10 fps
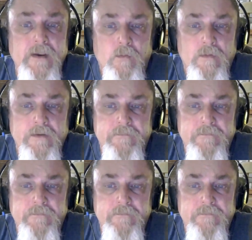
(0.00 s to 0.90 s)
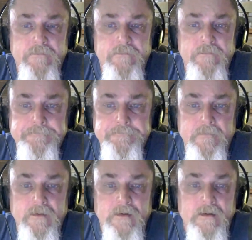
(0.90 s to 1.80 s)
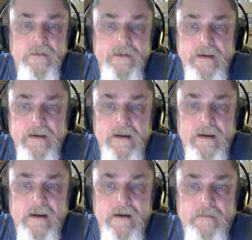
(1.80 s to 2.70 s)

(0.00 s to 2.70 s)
We've got um, the uh,